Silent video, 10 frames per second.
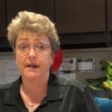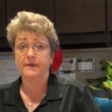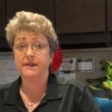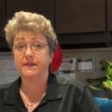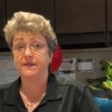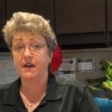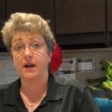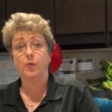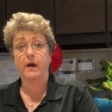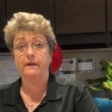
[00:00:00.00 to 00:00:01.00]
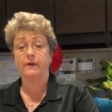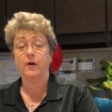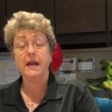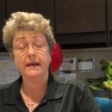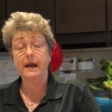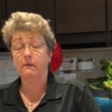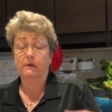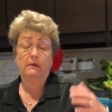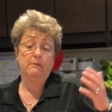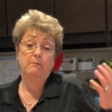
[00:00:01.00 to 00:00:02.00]
This is not a waiver. Now,
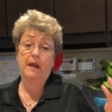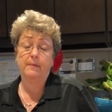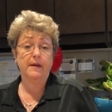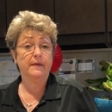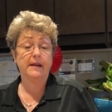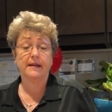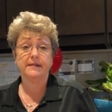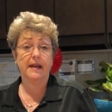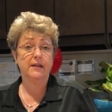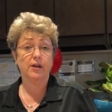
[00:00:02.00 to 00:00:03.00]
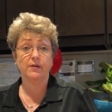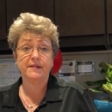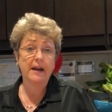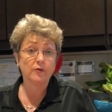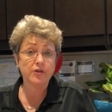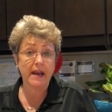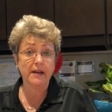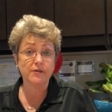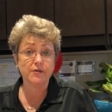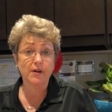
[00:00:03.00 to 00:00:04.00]
maybe in the next 10 years that'll
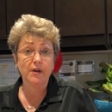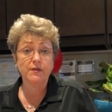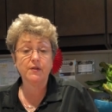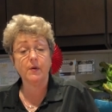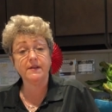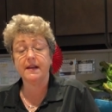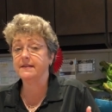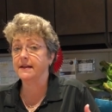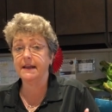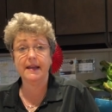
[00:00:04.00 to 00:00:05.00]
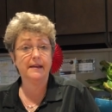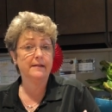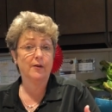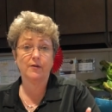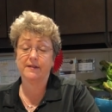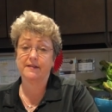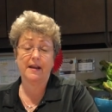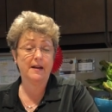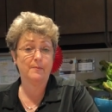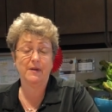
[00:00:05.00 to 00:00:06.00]
change. So it doesn't, again, hurt to
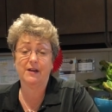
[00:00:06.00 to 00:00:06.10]
sign up